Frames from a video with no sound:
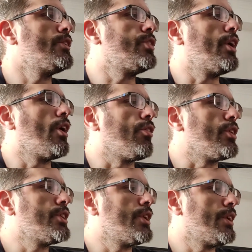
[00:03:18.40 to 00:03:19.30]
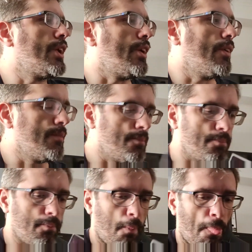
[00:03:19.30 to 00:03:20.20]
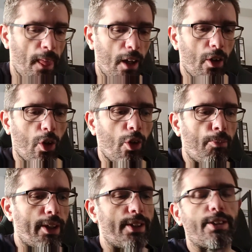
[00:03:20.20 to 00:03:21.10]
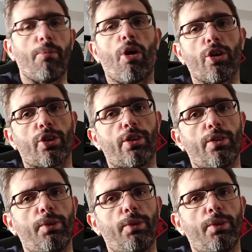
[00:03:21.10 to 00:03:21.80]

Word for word: three novels here, all by the same author,